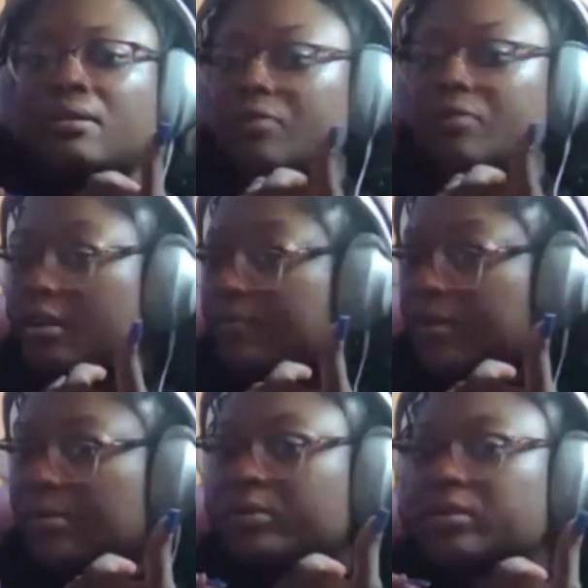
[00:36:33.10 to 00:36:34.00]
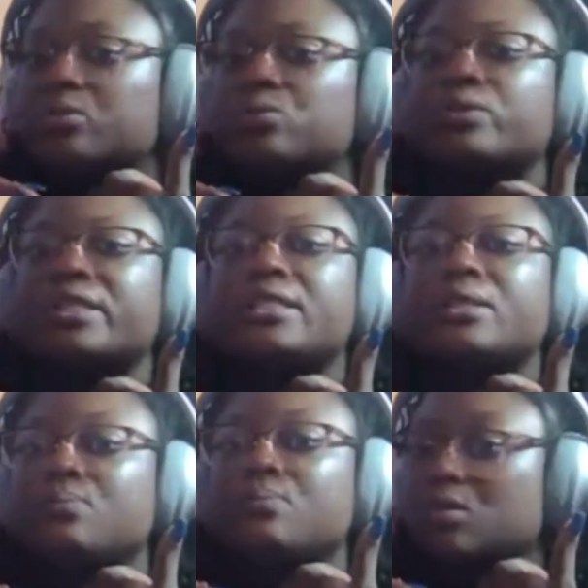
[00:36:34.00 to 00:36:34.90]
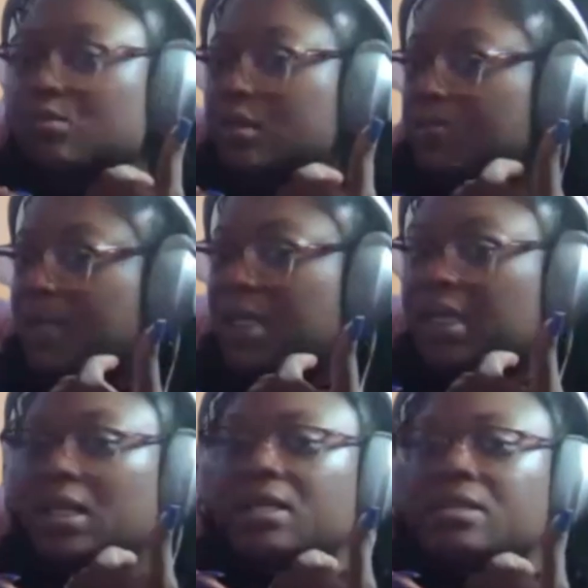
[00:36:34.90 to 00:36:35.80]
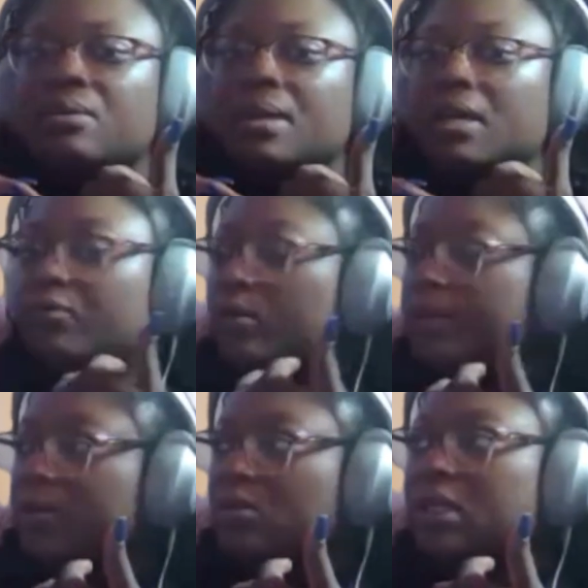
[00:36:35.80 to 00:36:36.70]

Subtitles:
I am very verbal. We use speaking as our main form of